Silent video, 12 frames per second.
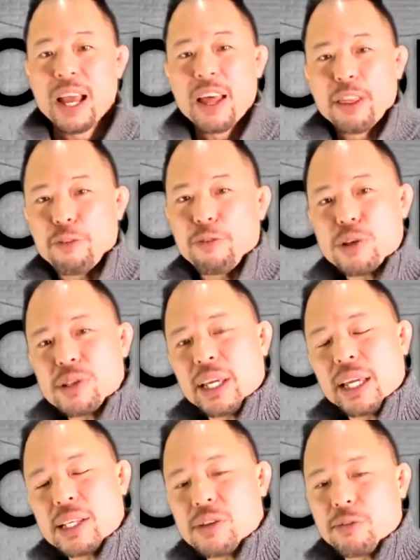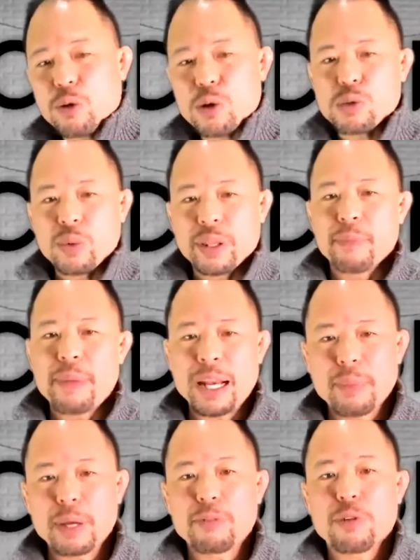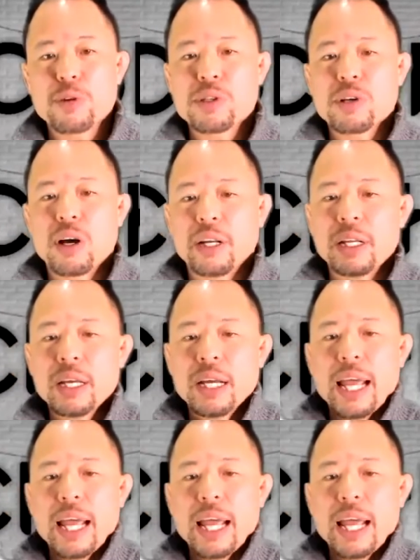The first thing is, of course, when the pandemic first started,